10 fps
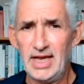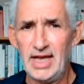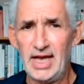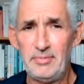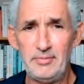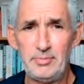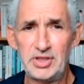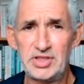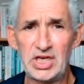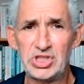uh,
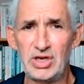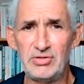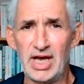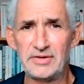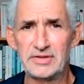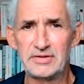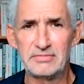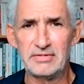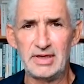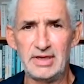pistachio
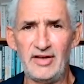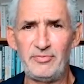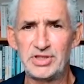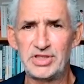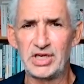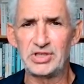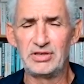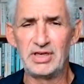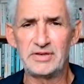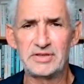nuts. I love
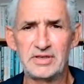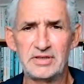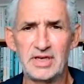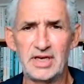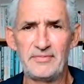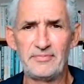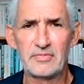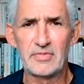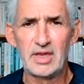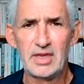pistachio nuts, and um,
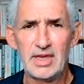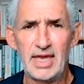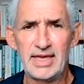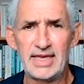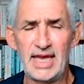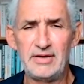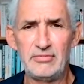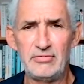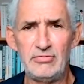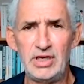
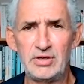again, really